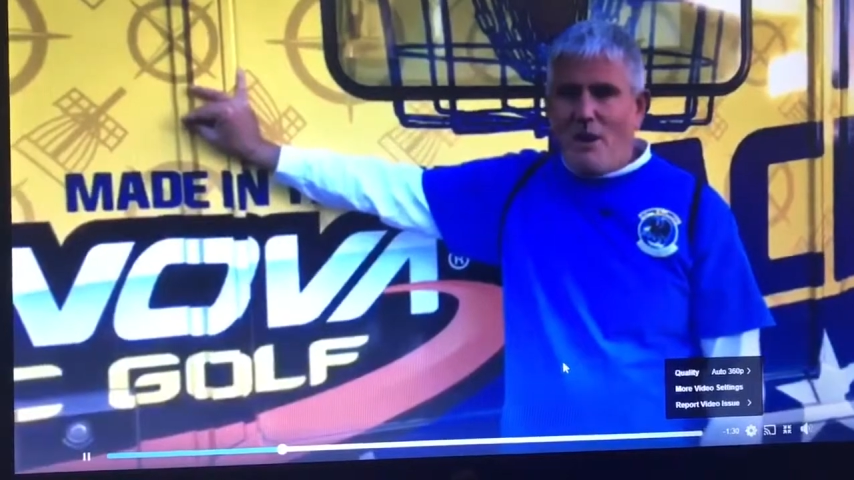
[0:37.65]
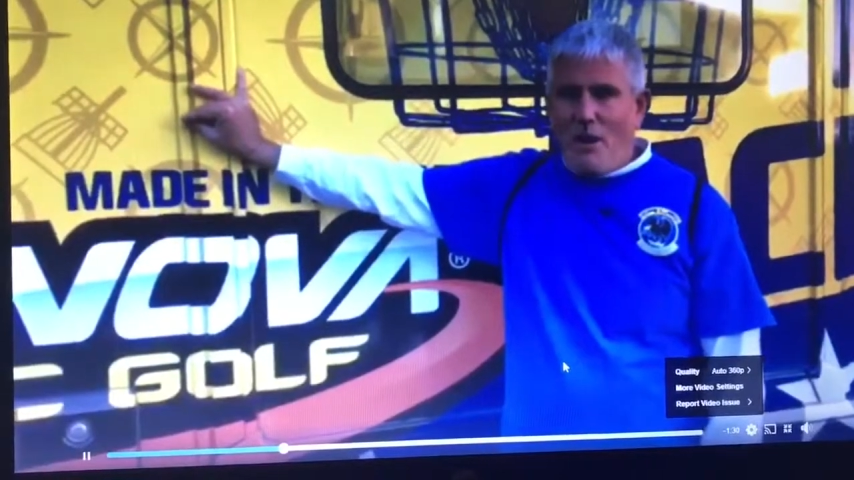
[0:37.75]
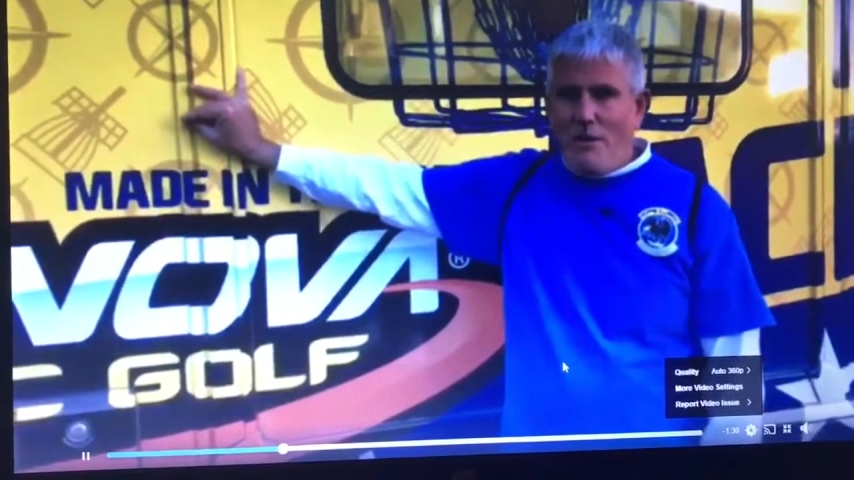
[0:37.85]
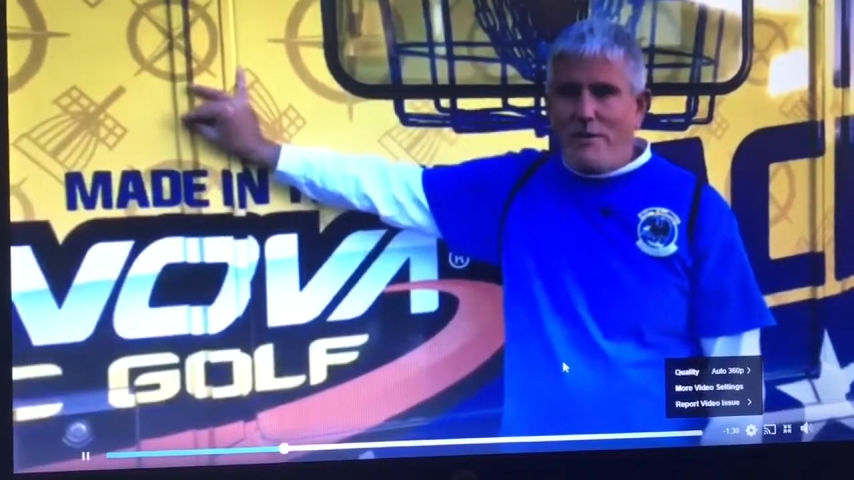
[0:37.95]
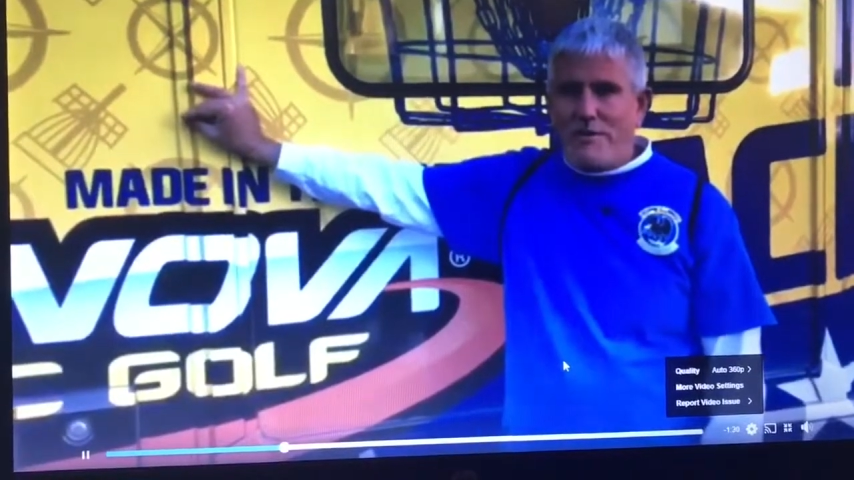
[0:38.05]

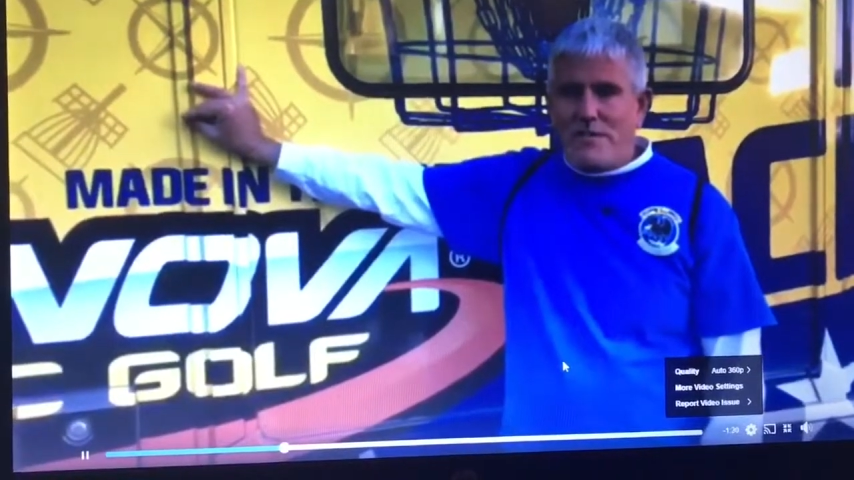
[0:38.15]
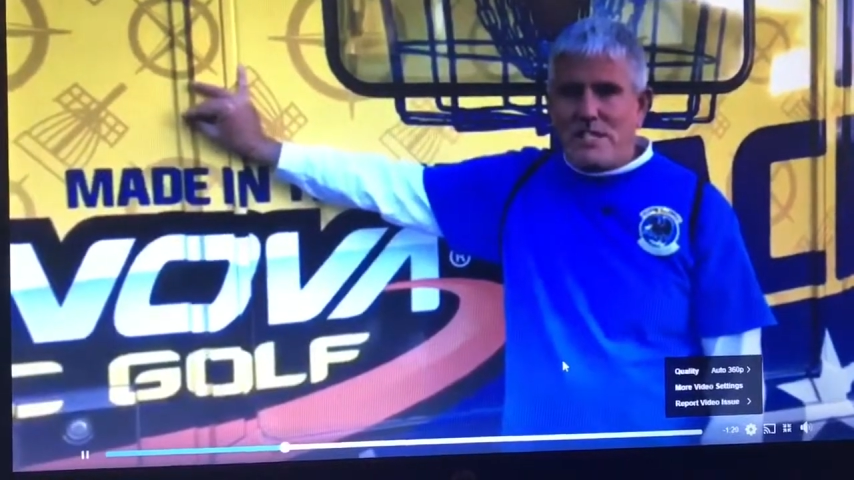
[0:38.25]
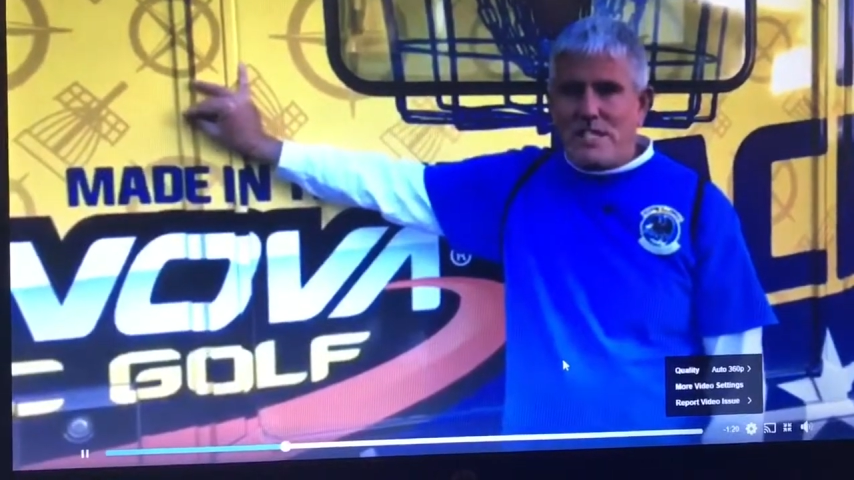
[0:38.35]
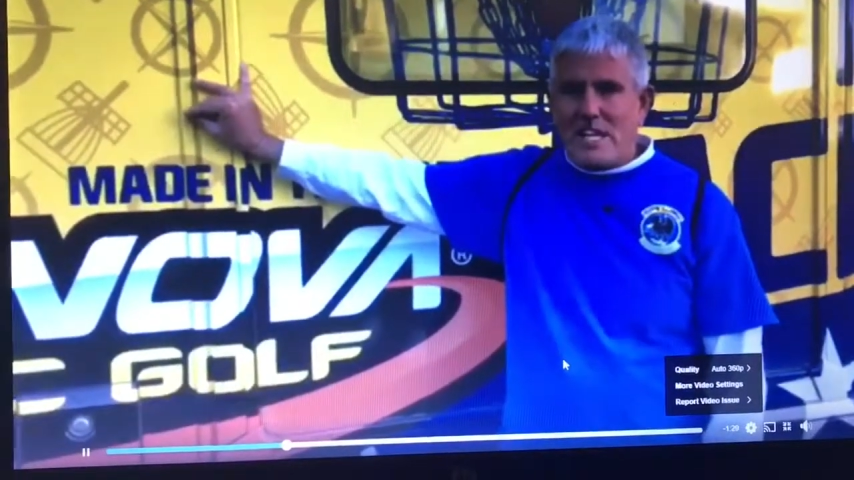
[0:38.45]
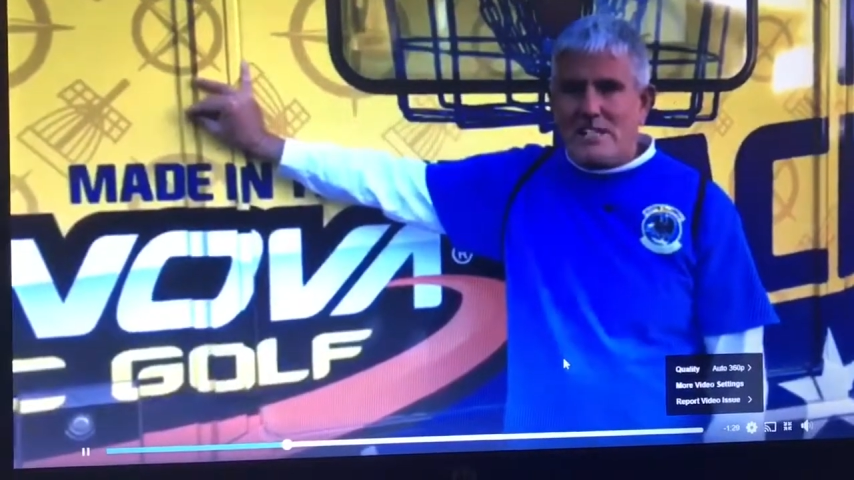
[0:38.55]
all
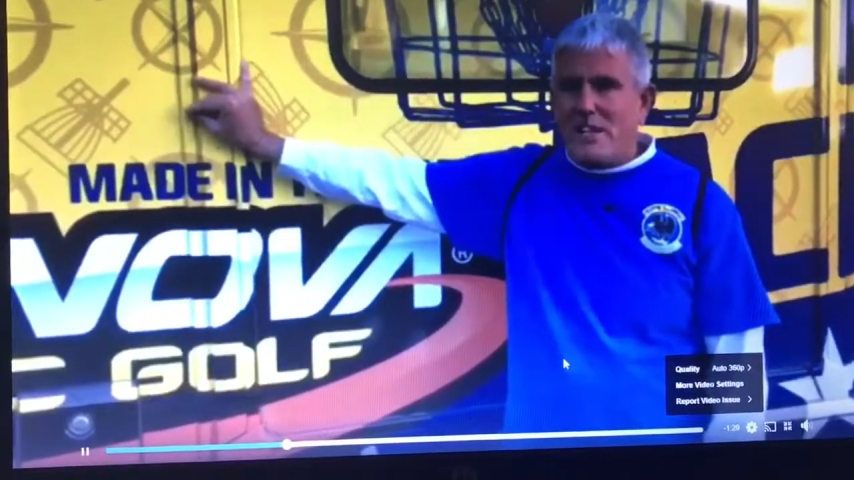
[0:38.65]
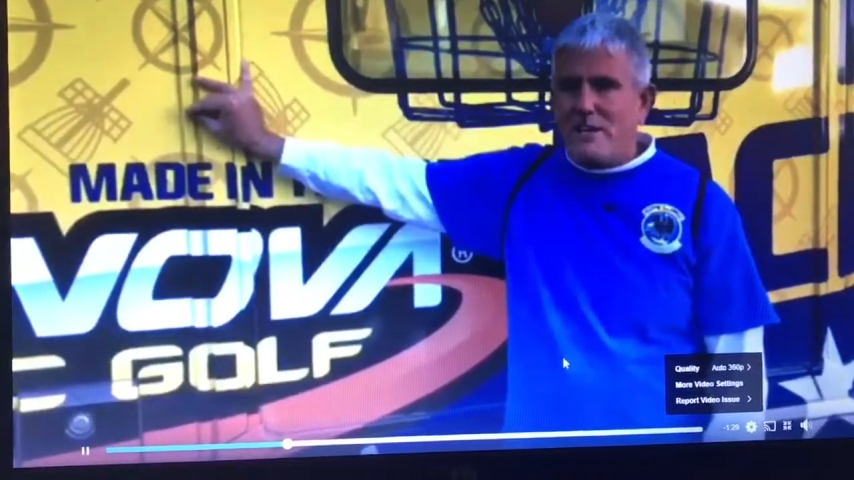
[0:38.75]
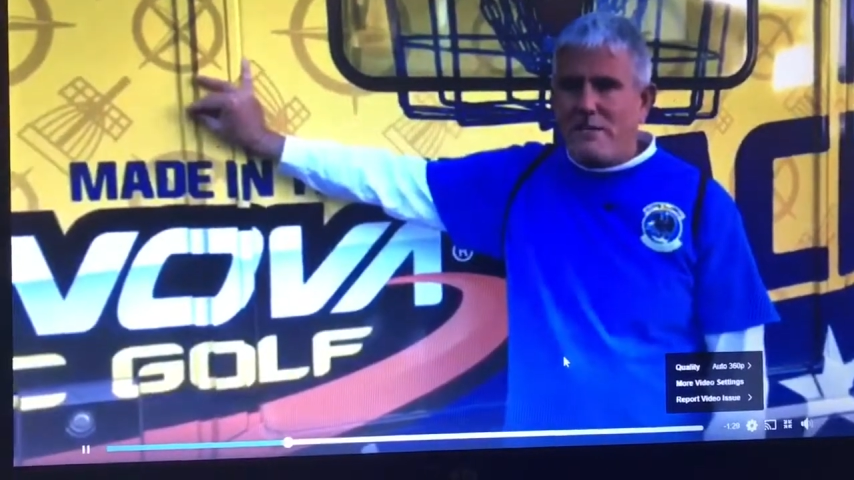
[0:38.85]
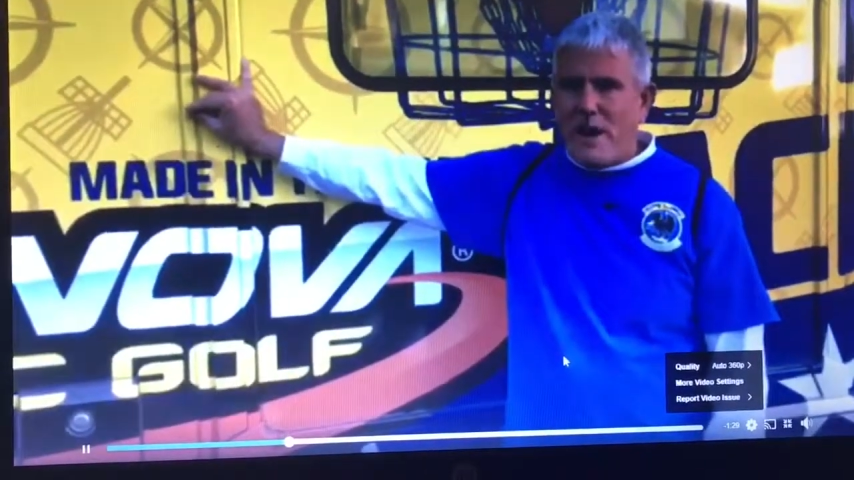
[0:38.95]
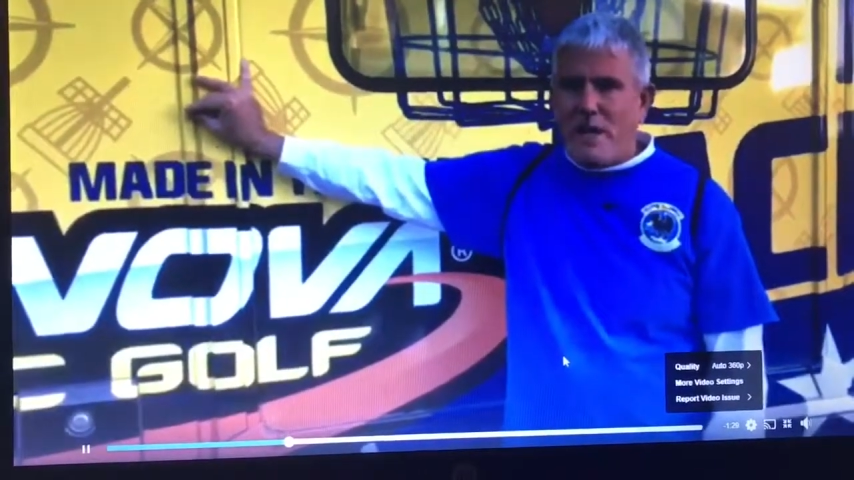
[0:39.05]
50 states on
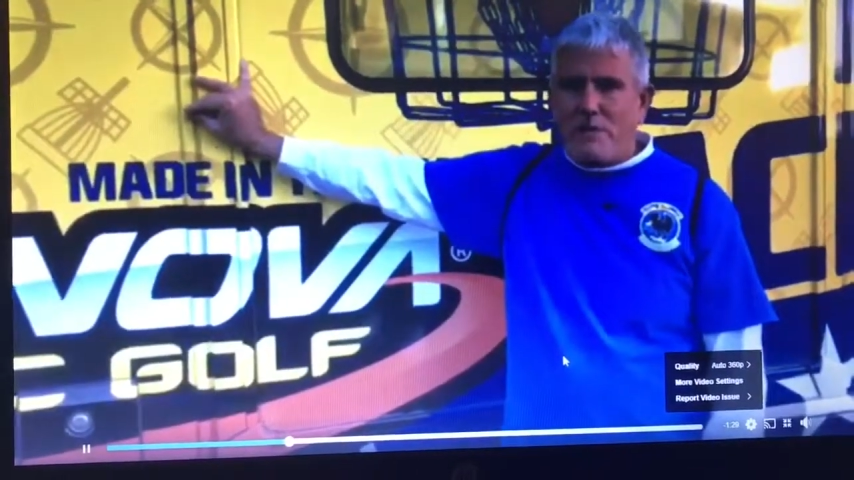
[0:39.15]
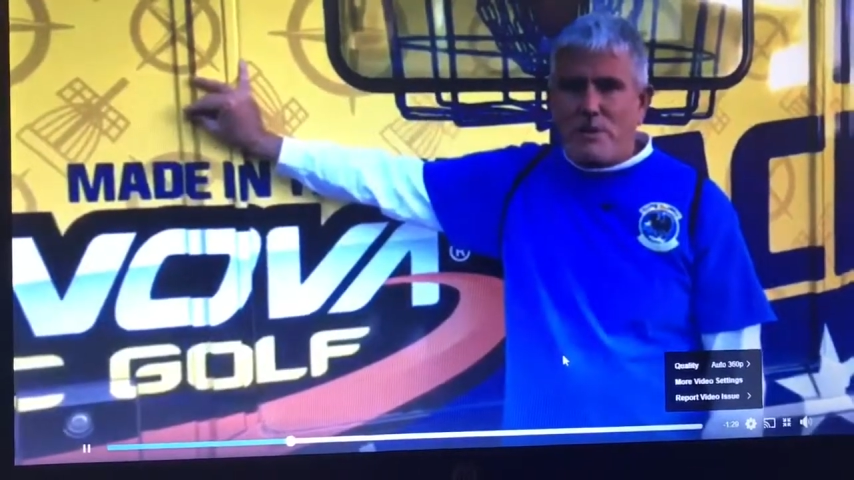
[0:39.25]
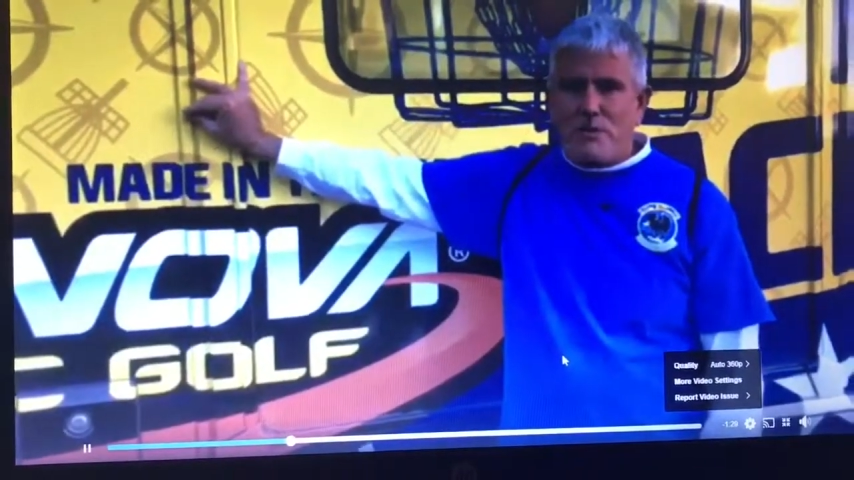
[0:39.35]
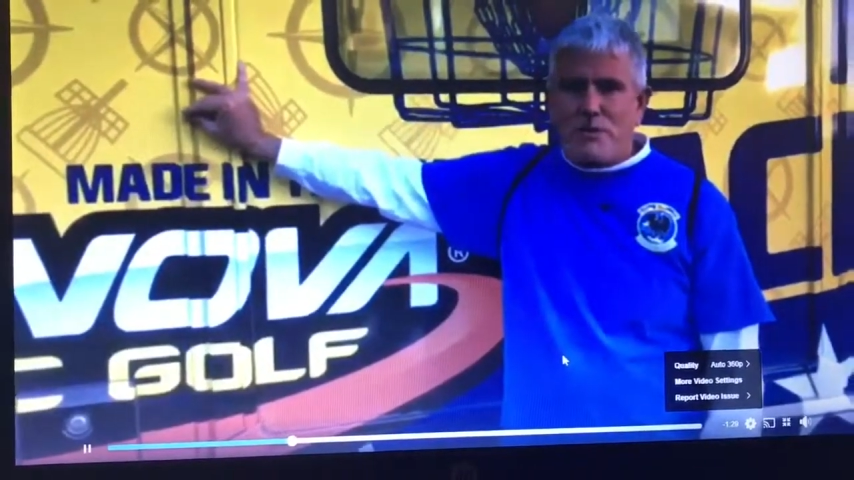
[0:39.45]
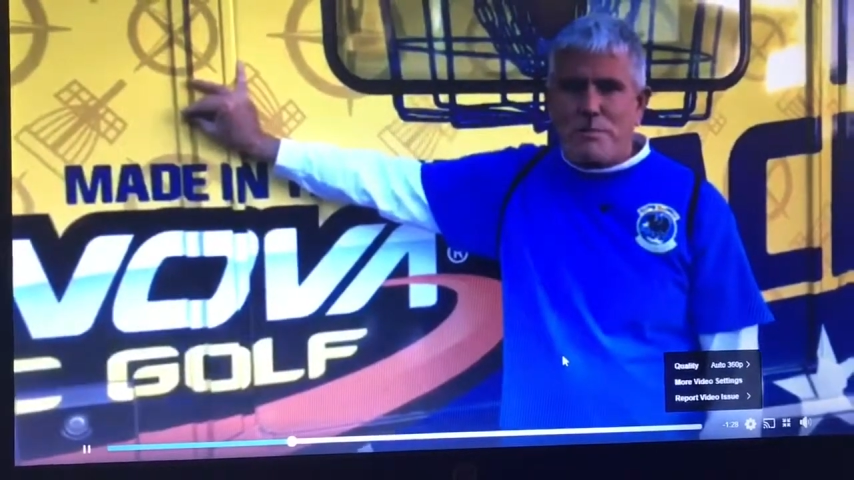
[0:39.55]
a final
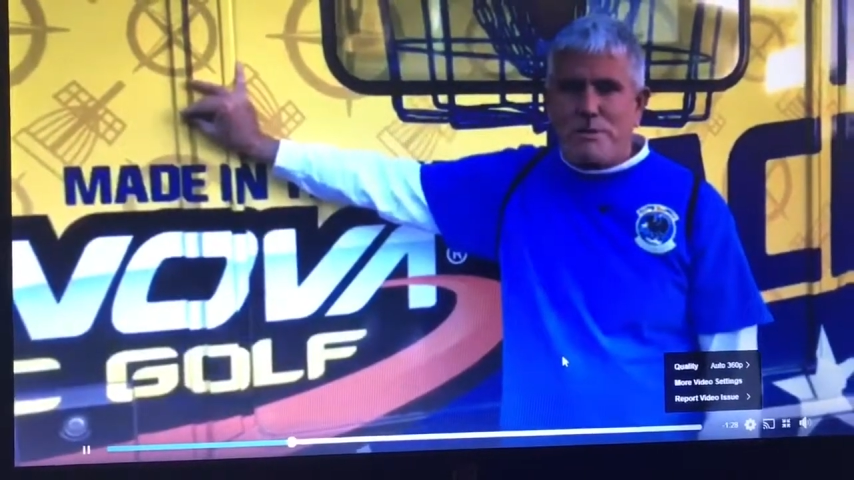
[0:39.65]
road trip